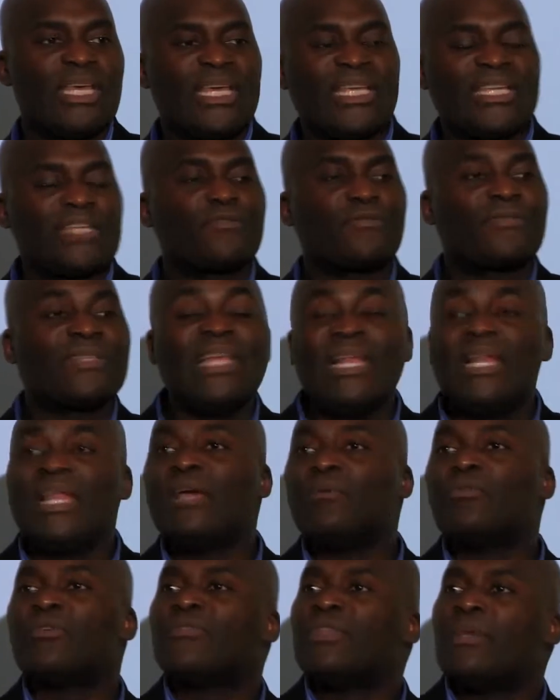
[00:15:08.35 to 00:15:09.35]
Instead of
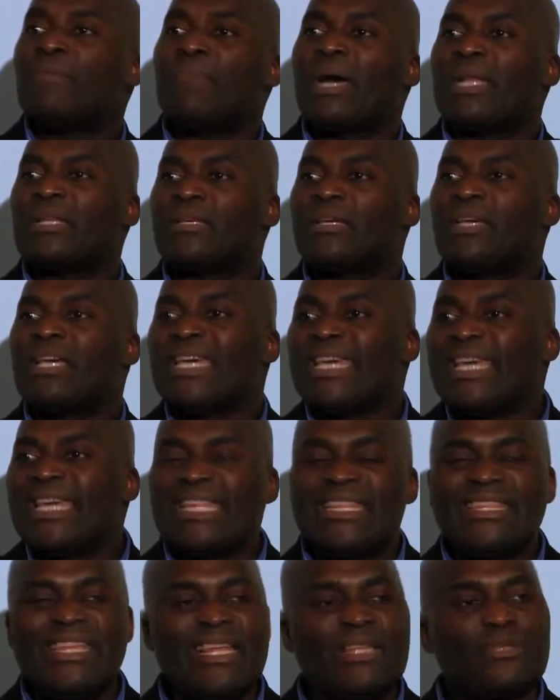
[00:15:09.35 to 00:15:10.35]
dealing with the money,
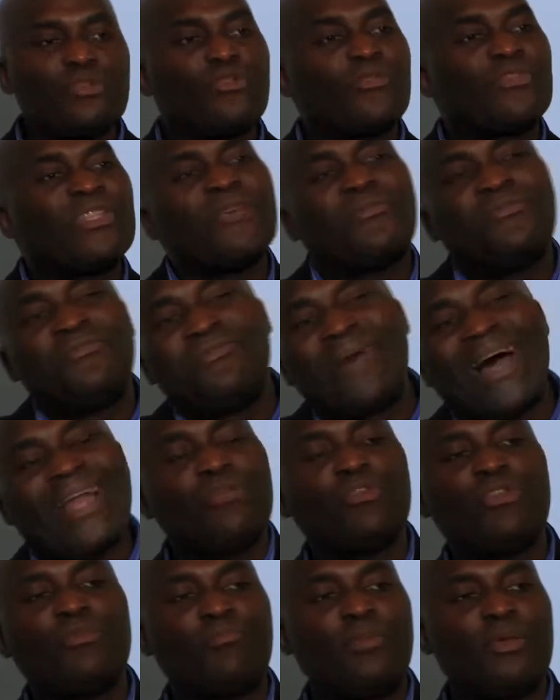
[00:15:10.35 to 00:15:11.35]
he deals with the
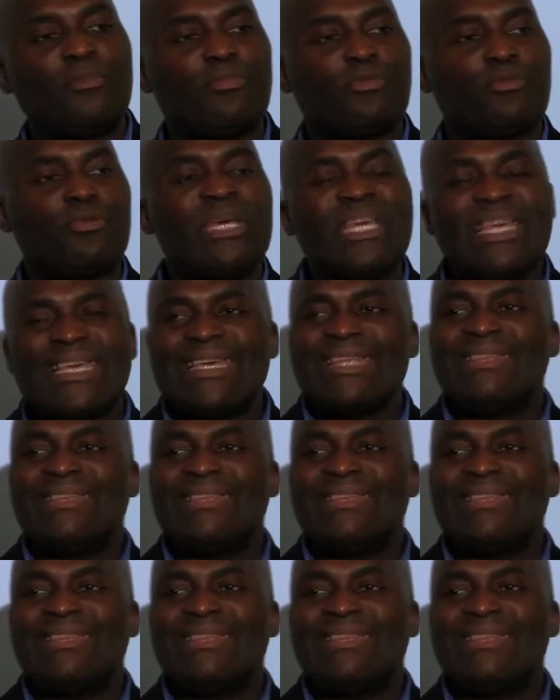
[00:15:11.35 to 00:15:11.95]
value in people.